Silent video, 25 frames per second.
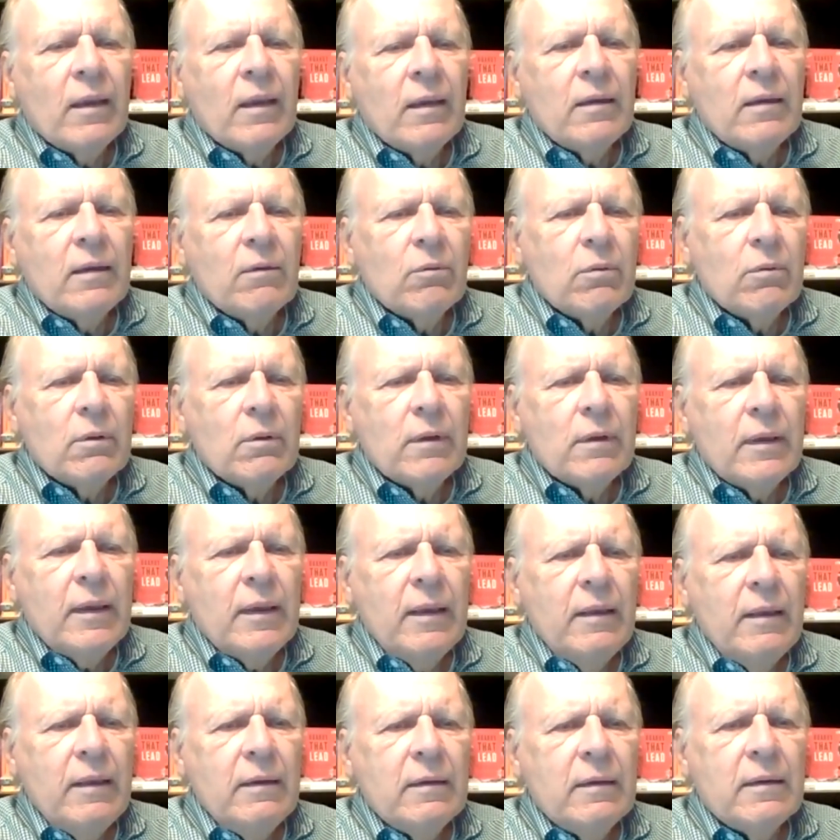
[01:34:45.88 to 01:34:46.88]
you know
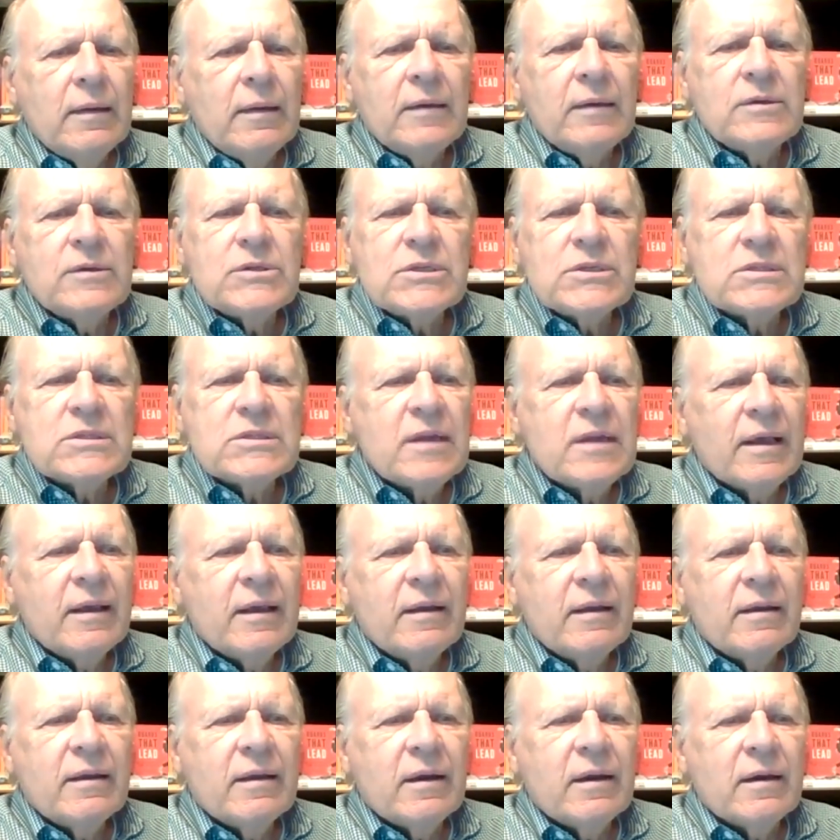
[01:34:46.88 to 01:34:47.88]
he did just
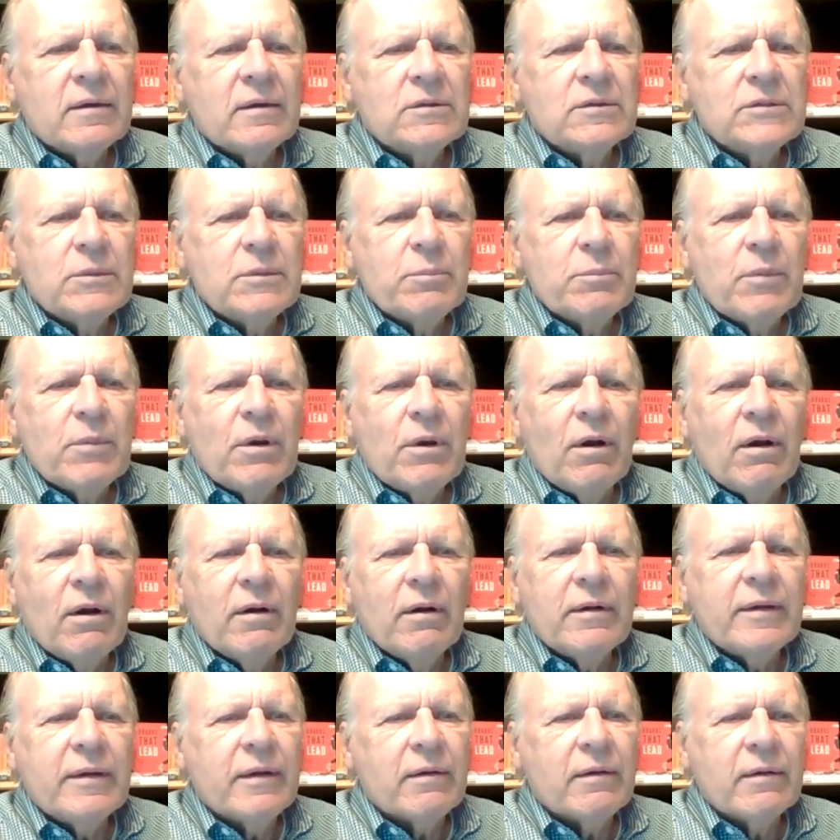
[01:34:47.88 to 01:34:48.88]
like Jim
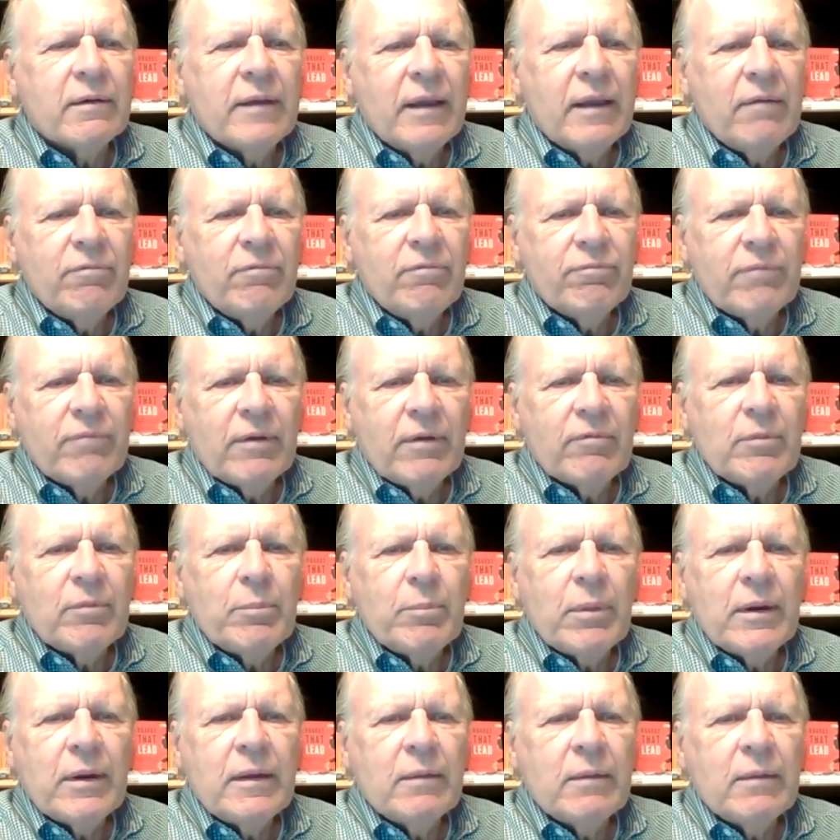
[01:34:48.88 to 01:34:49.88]
Carr here, gave
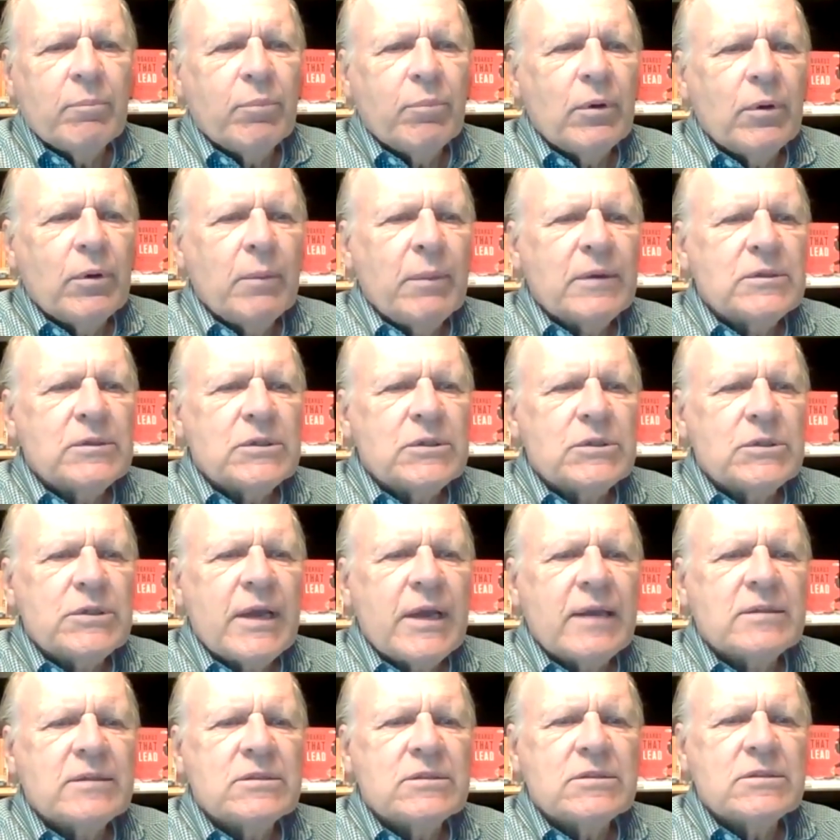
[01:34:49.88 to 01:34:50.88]
everybody a, pretty much a
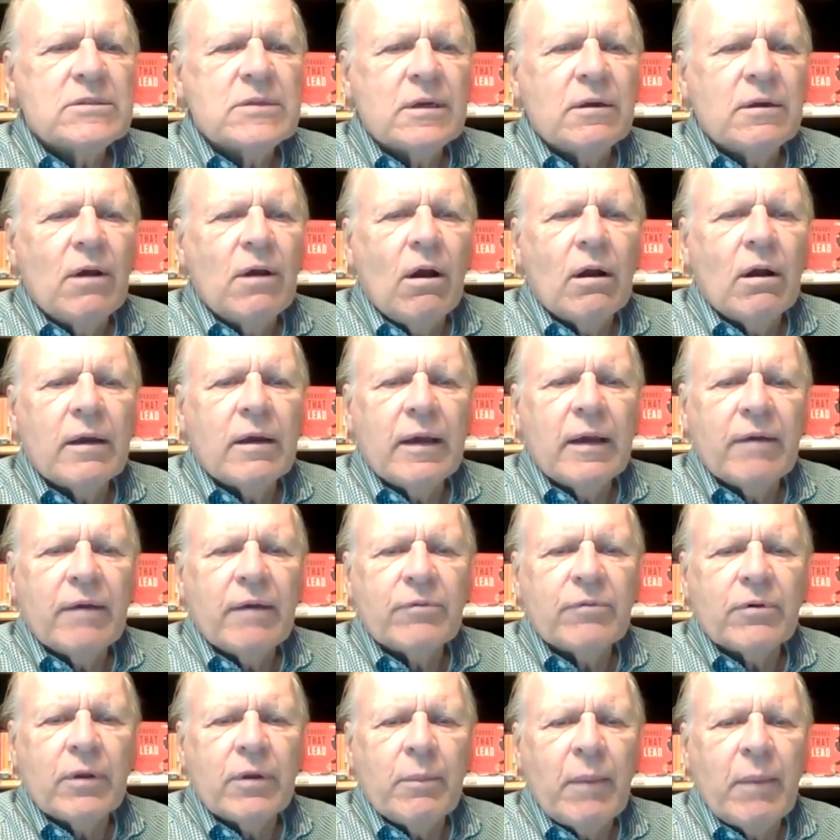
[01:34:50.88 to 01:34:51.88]
chance to talk
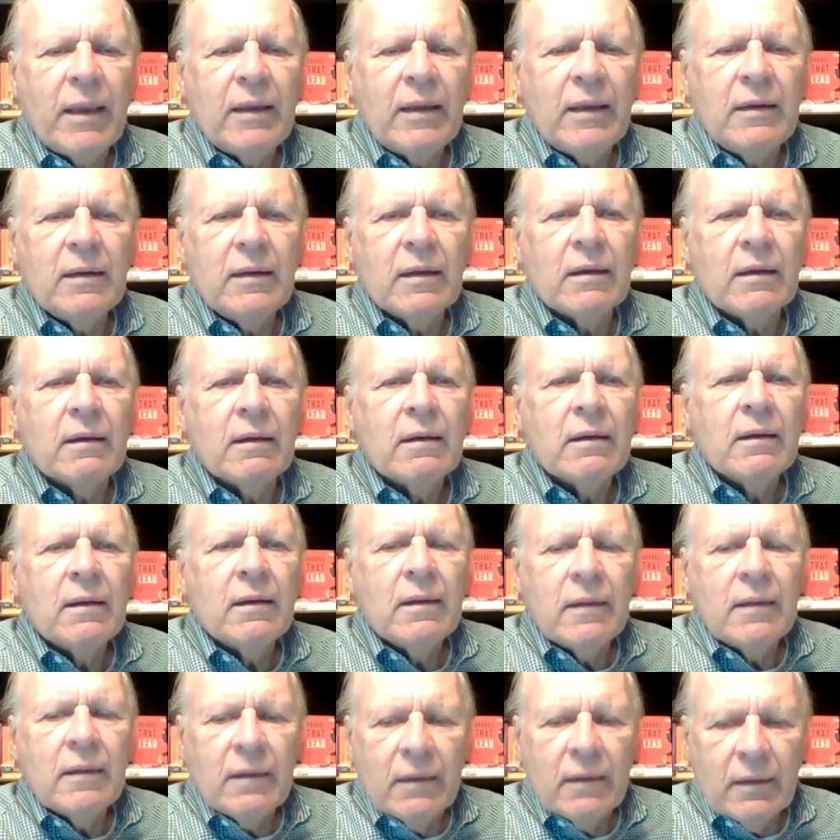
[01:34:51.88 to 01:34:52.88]
after he made
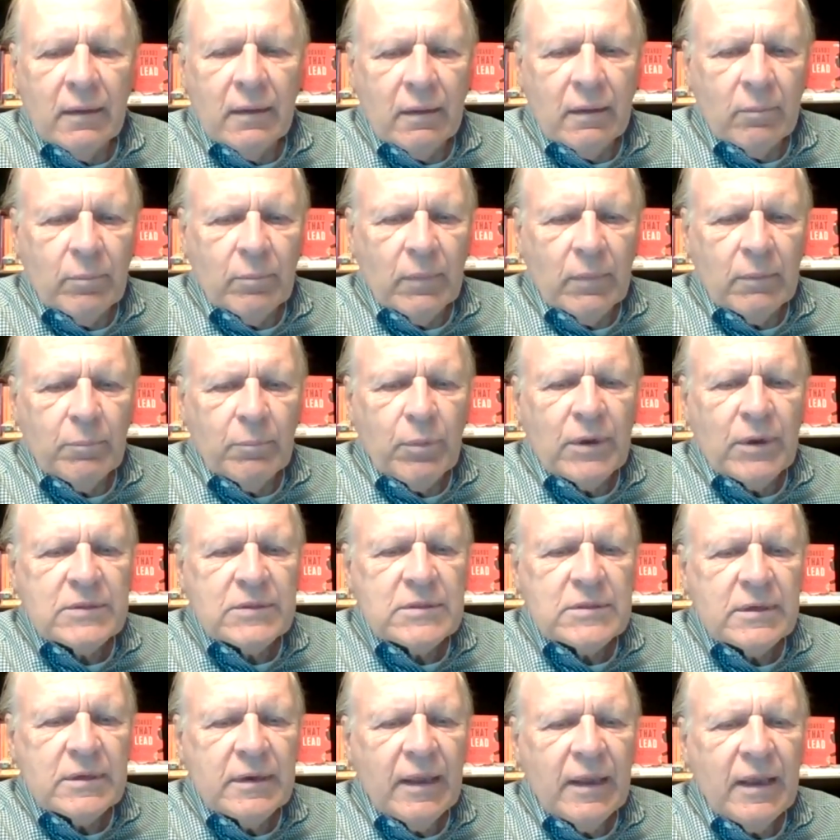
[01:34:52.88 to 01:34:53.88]
a
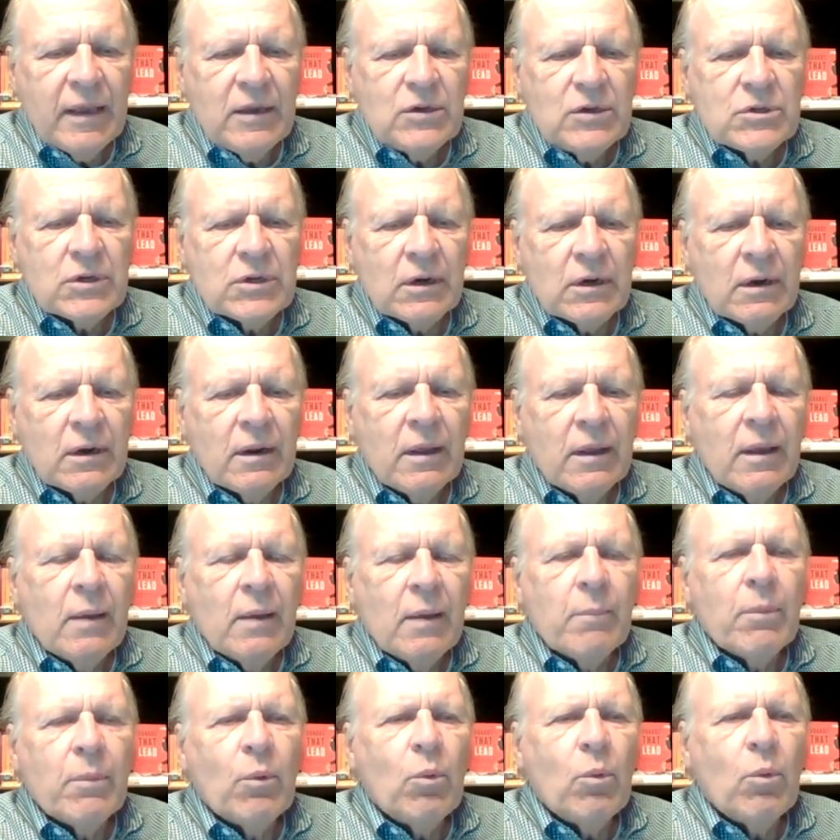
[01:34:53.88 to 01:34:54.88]
presentation.
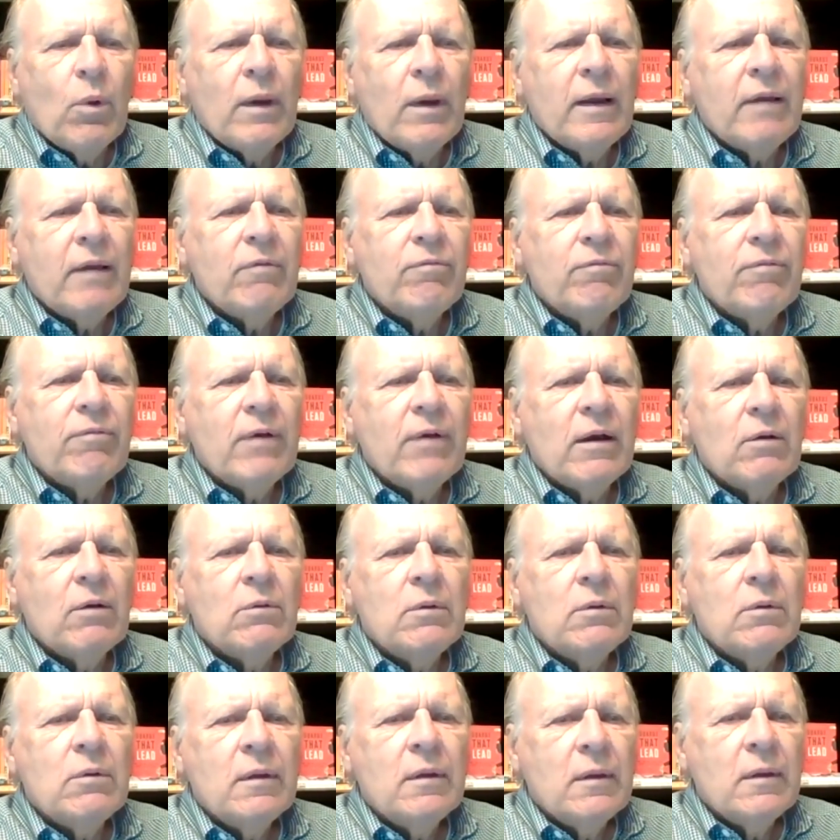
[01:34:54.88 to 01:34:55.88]
But what I
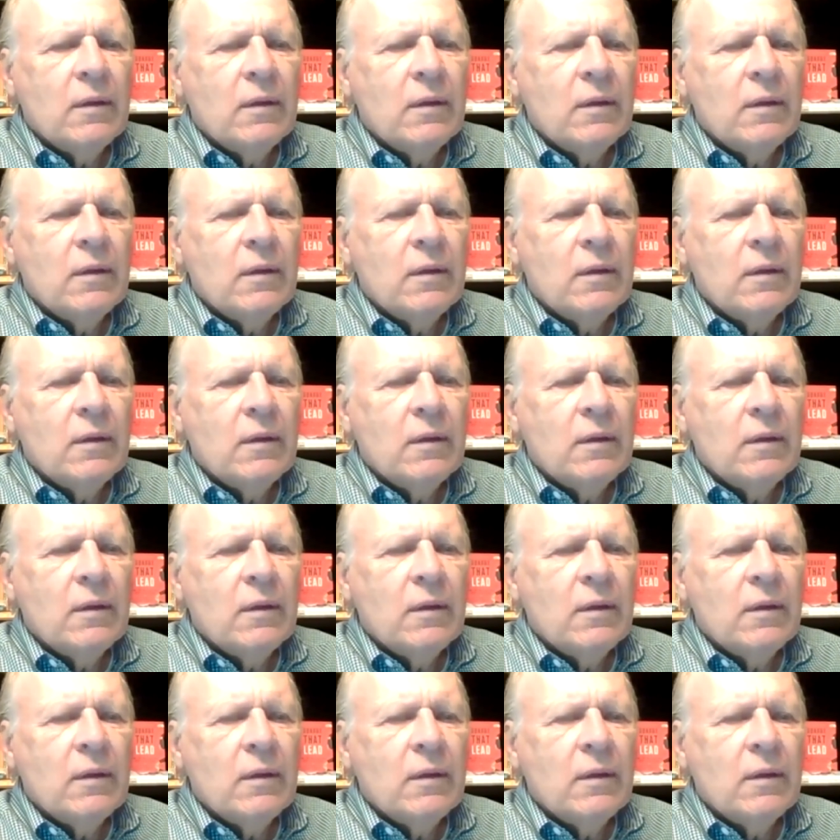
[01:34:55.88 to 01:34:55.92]
found,